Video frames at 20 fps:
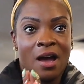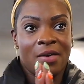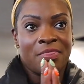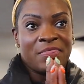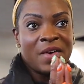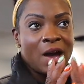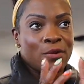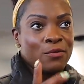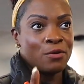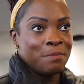
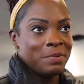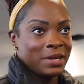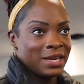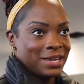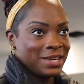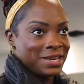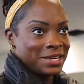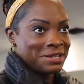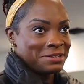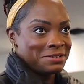that will
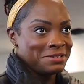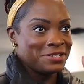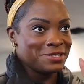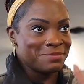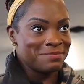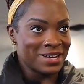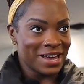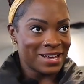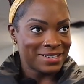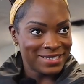be
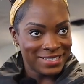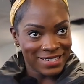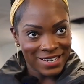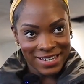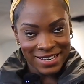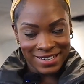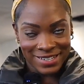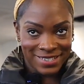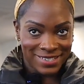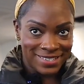
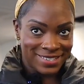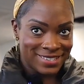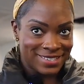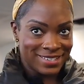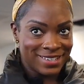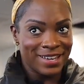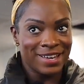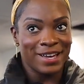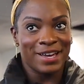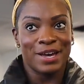gymnastics.
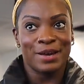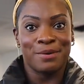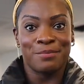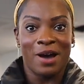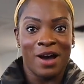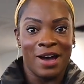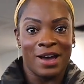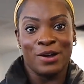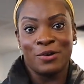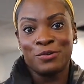
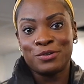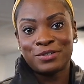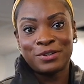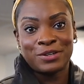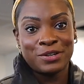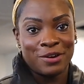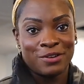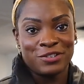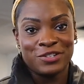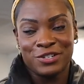I also
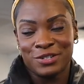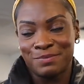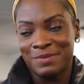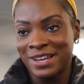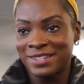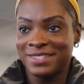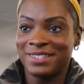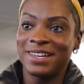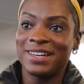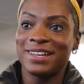coach in
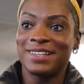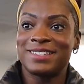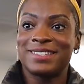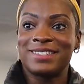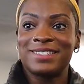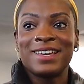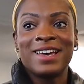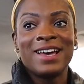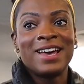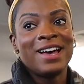
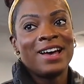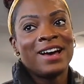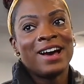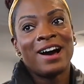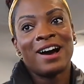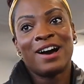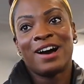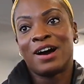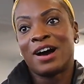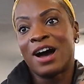gymnastics.
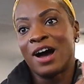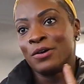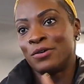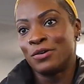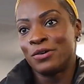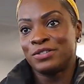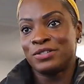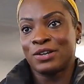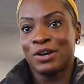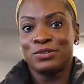I
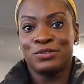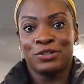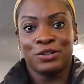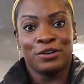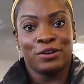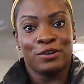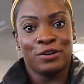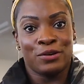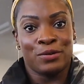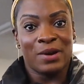also
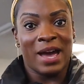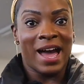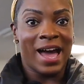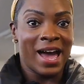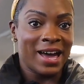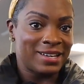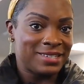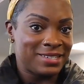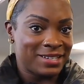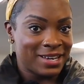do
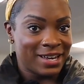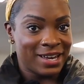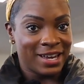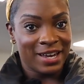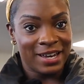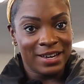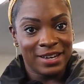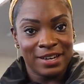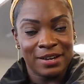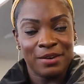
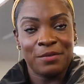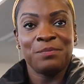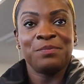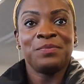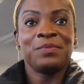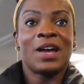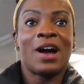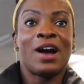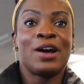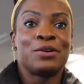acting.
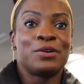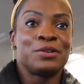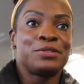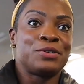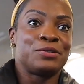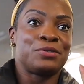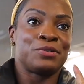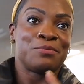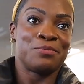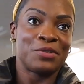I
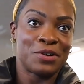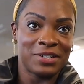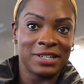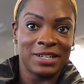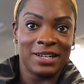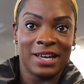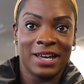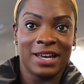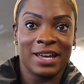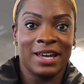also do
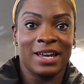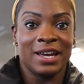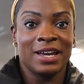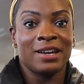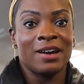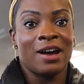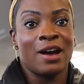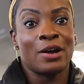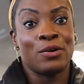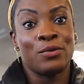
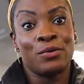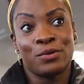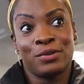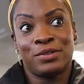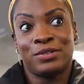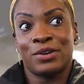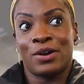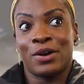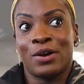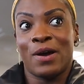modeling. I
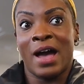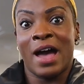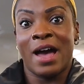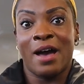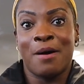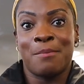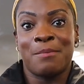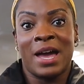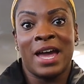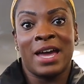also
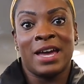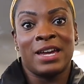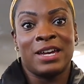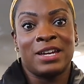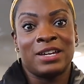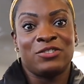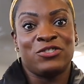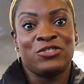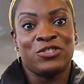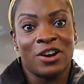am
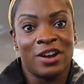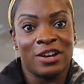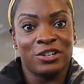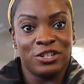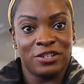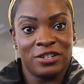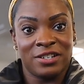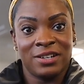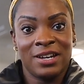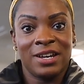a
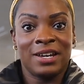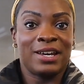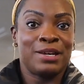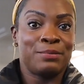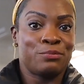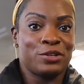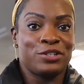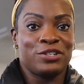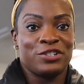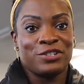judge in
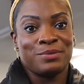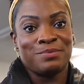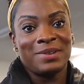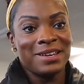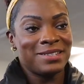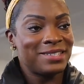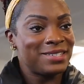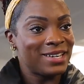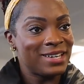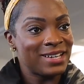British
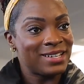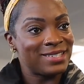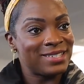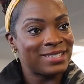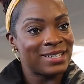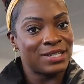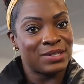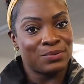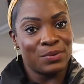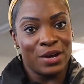gymnastics
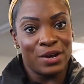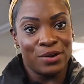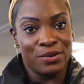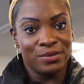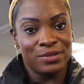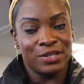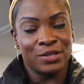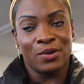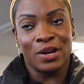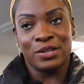as
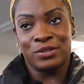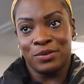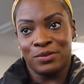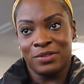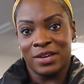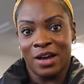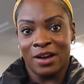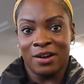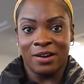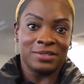well, so I do
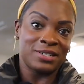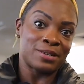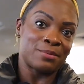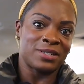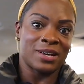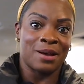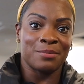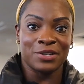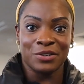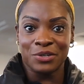that
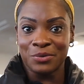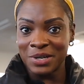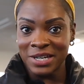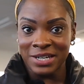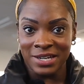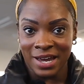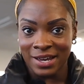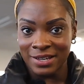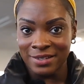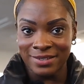sometimes on the
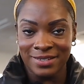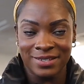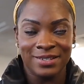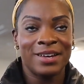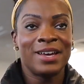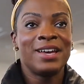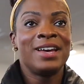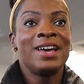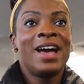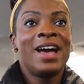weekends.
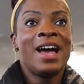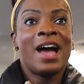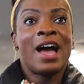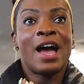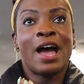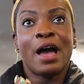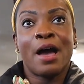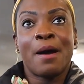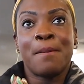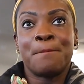
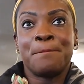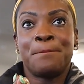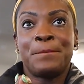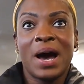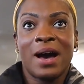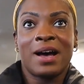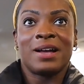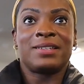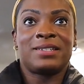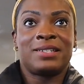
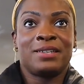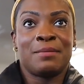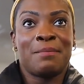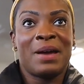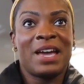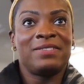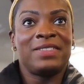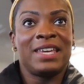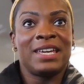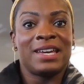But the
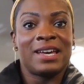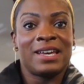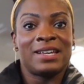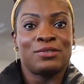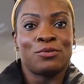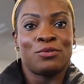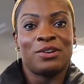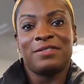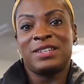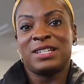main thing
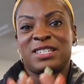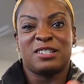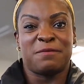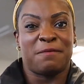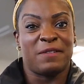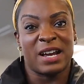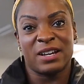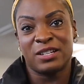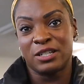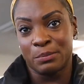is all of this is
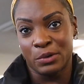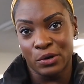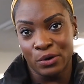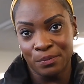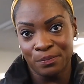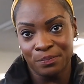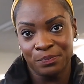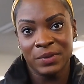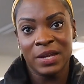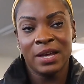
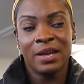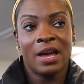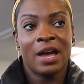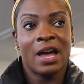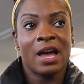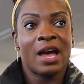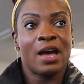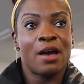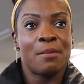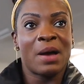flexible,
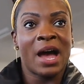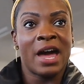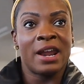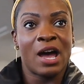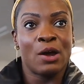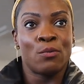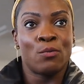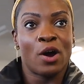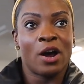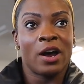and
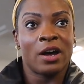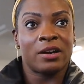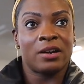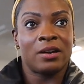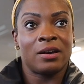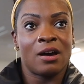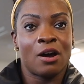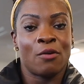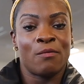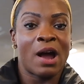I work
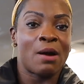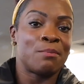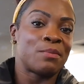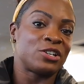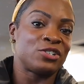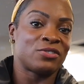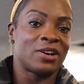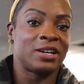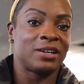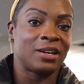around my
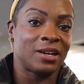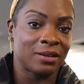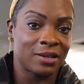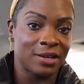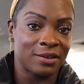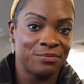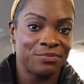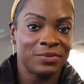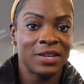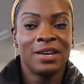training.
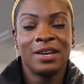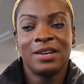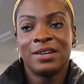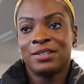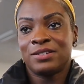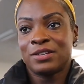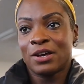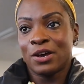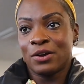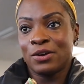
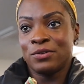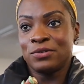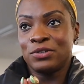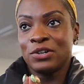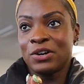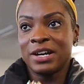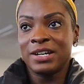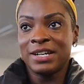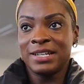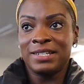So
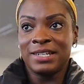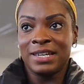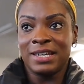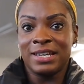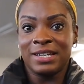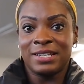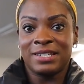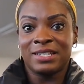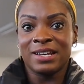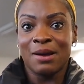you're going to
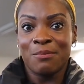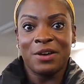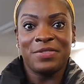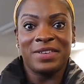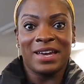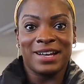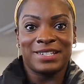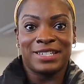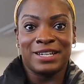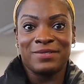see some of
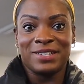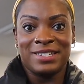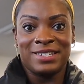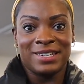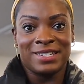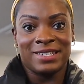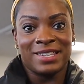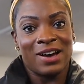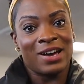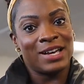the
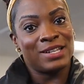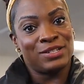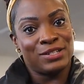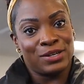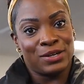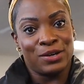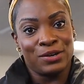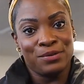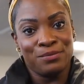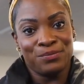activities that I
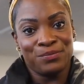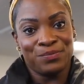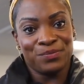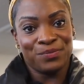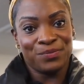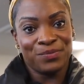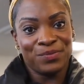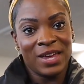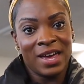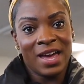do,
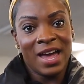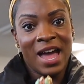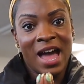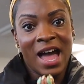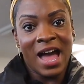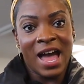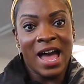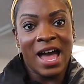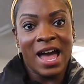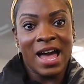
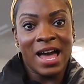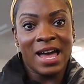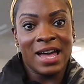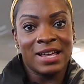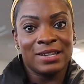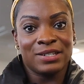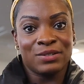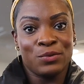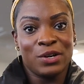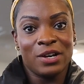
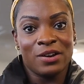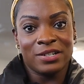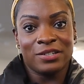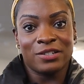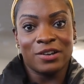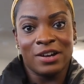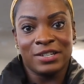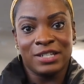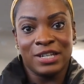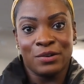and we are
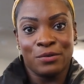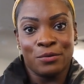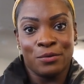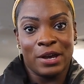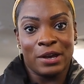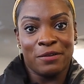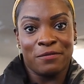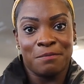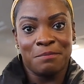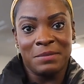starting
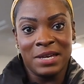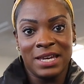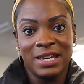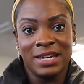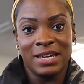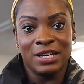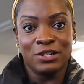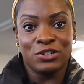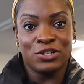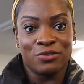with
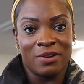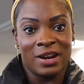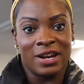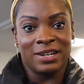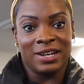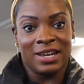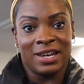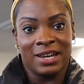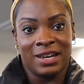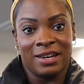me
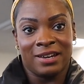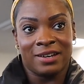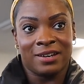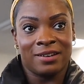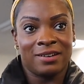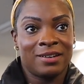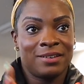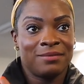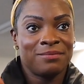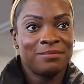training
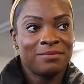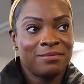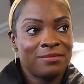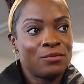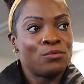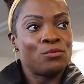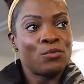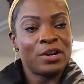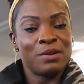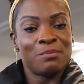
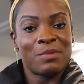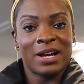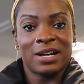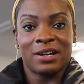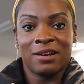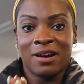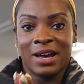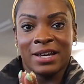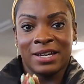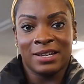one of my
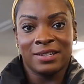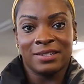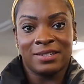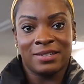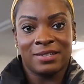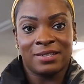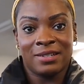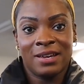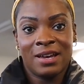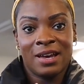
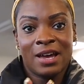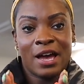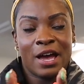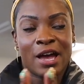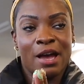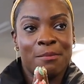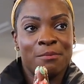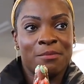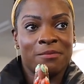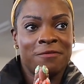clients.
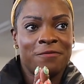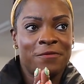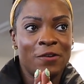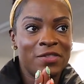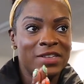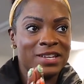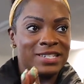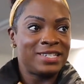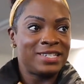For the